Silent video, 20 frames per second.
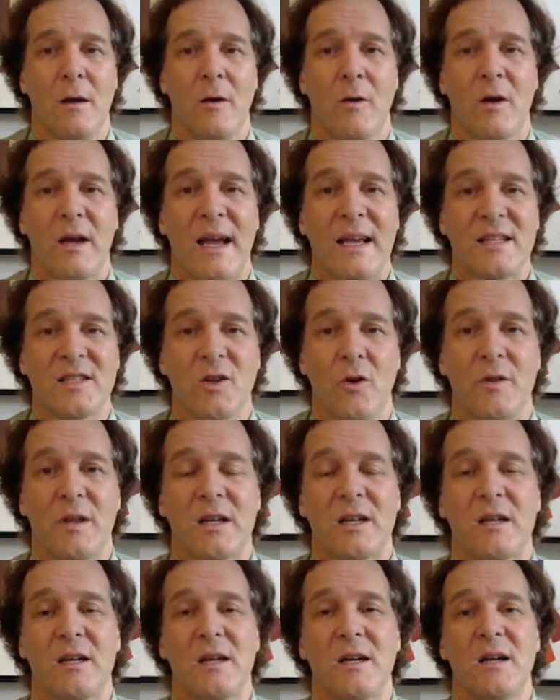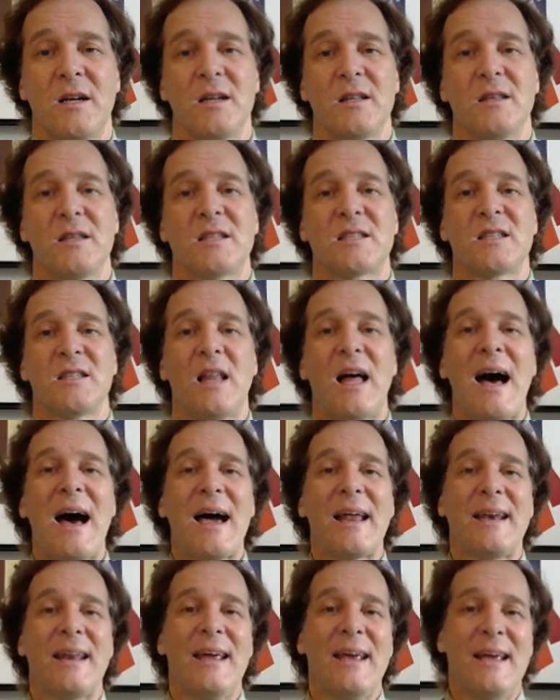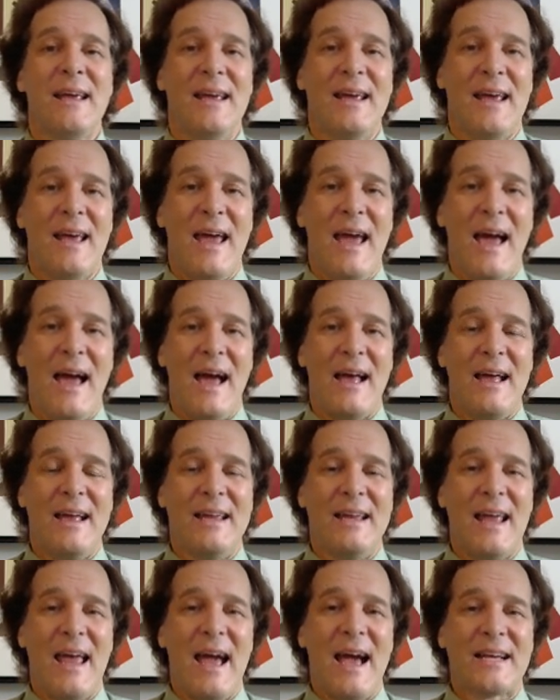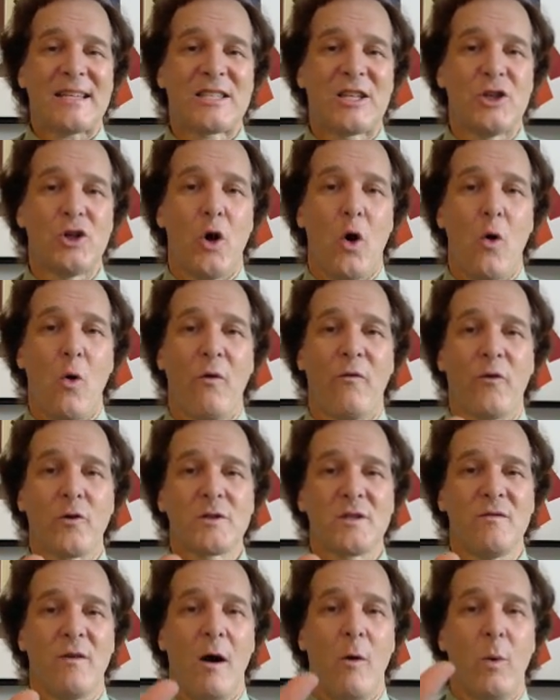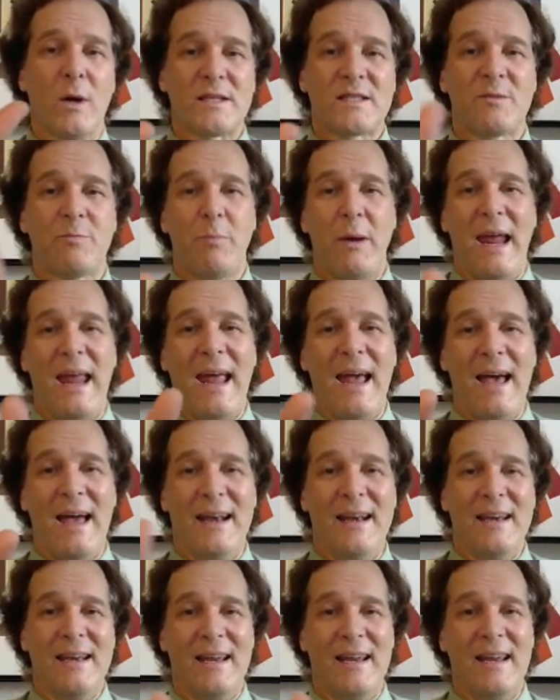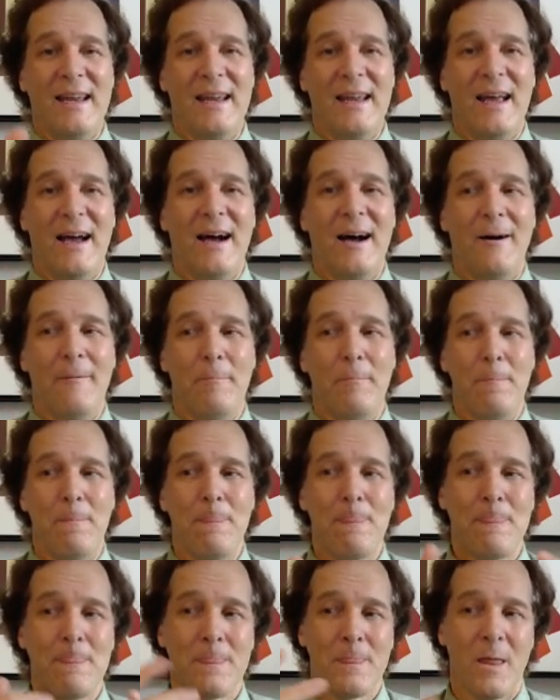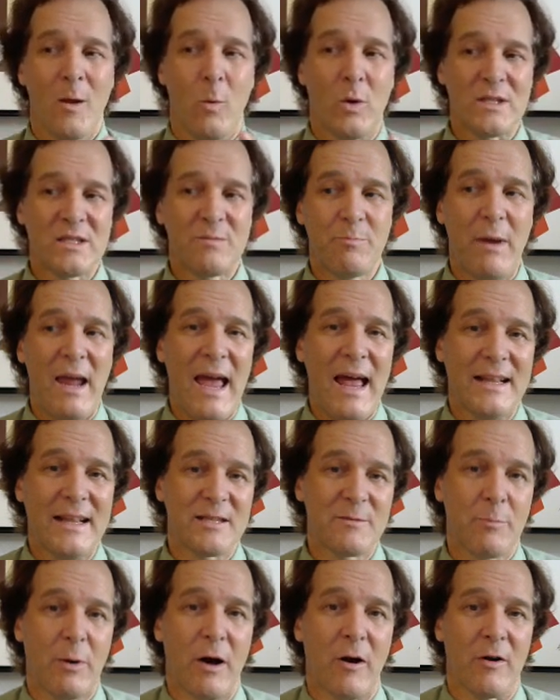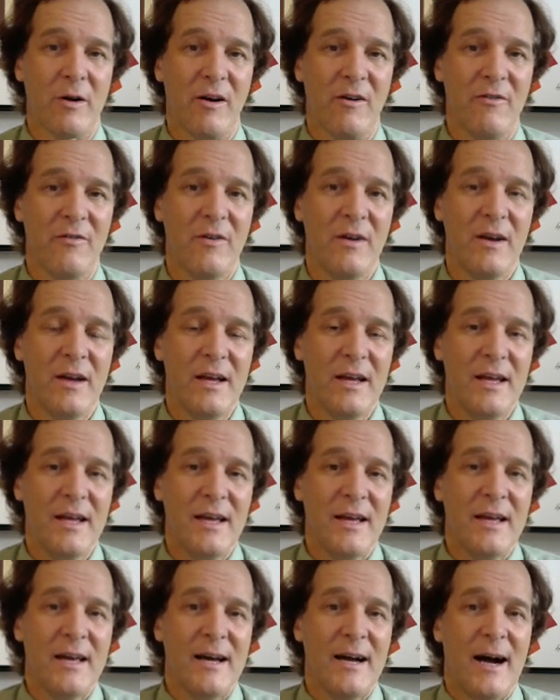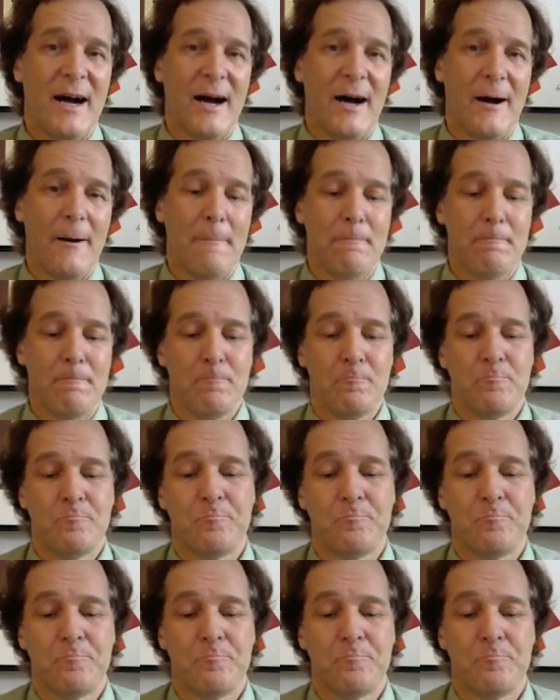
Okay, so the slot has to know, first of all, what span it's part of.